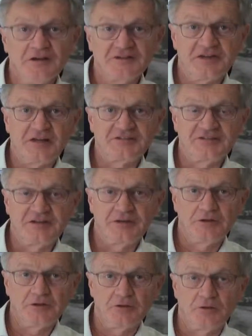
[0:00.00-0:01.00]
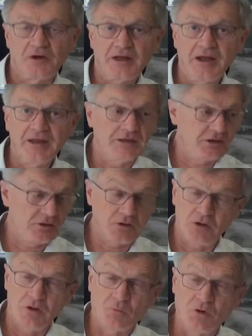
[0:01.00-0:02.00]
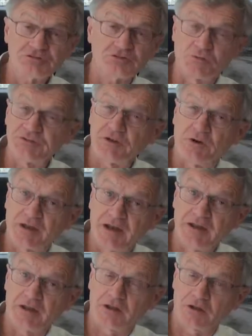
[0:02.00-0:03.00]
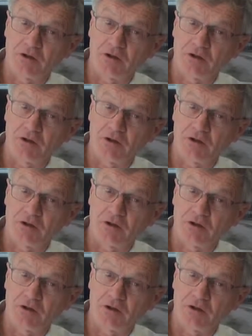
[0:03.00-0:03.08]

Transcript: is that the organic, most of the organic